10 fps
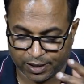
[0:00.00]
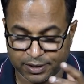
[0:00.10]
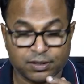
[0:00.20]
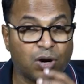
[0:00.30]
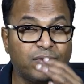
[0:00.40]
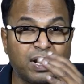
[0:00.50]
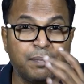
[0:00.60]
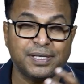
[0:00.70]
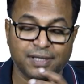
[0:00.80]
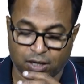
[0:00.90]
These are all very
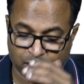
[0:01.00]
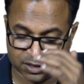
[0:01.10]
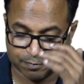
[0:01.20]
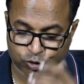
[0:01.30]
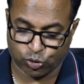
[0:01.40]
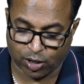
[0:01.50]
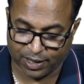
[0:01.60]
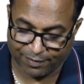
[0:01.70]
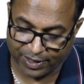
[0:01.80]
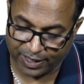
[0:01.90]
basic concepts. You should not
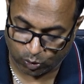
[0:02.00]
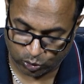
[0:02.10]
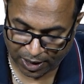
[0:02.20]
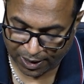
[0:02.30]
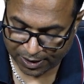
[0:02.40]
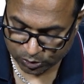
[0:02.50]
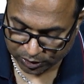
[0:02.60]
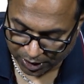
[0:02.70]
have any doubt. So